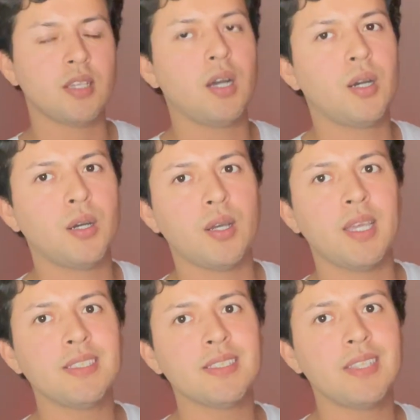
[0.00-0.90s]
So
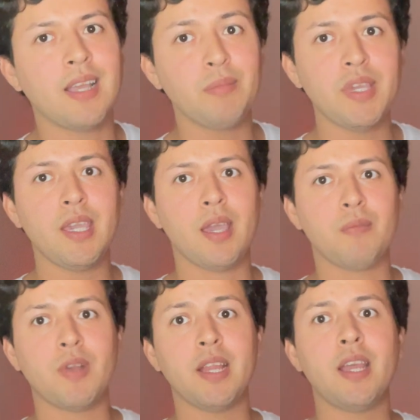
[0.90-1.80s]
it's 9
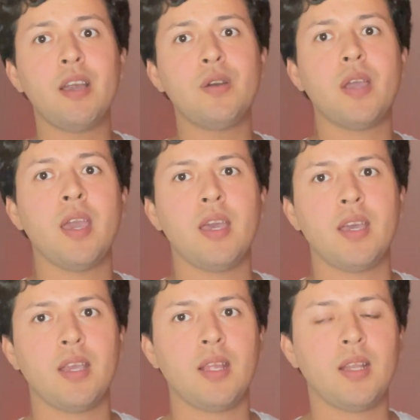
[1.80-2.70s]
p.m. right now,
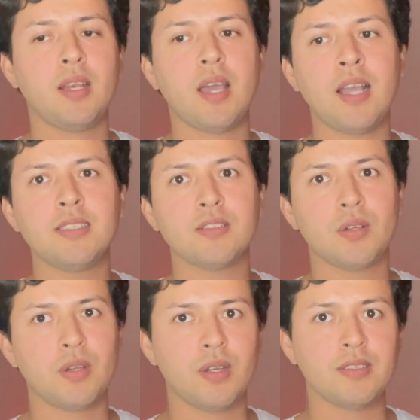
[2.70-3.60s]
and I just
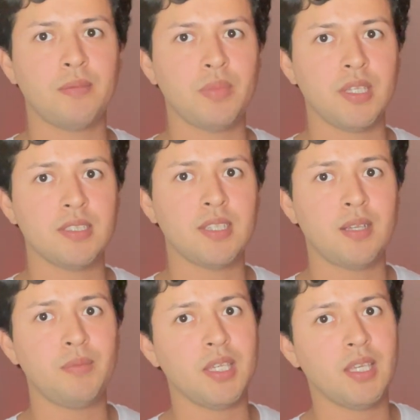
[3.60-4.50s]
ordered some
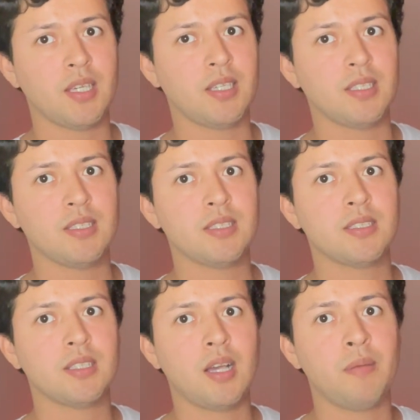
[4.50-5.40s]
pizza because
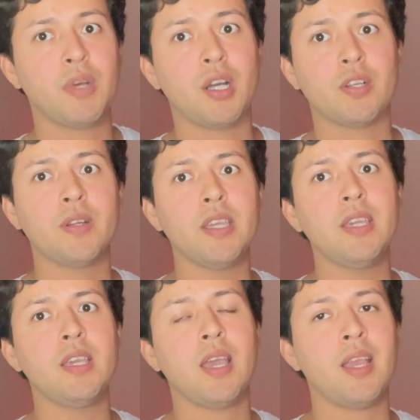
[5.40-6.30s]
I'm
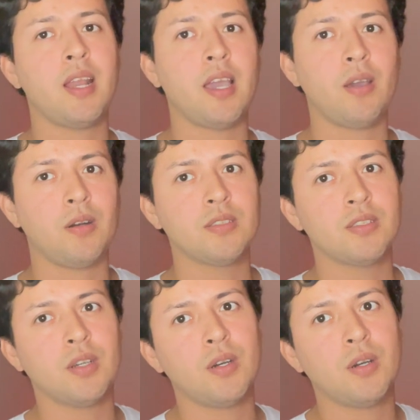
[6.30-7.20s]
hungry, and I
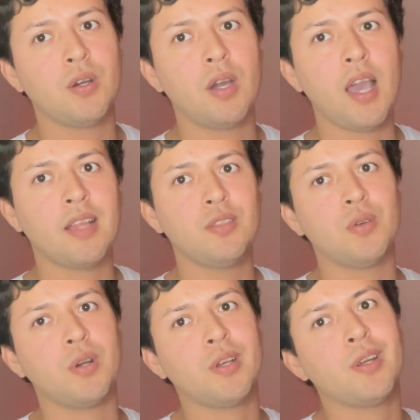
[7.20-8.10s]
also had to
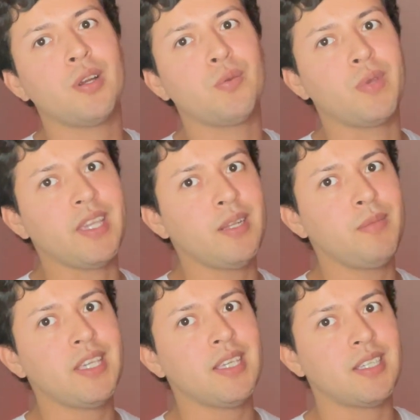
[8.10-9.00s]
order weed
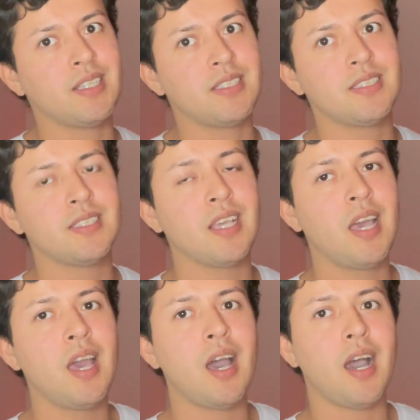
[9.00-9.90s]
because
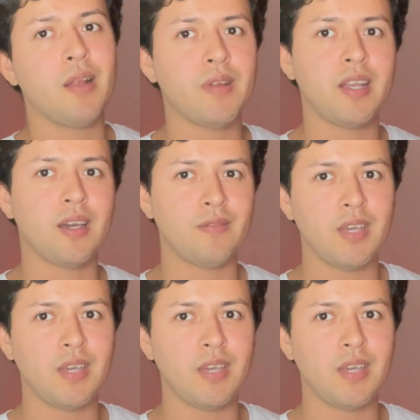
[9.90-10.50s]
I ran out of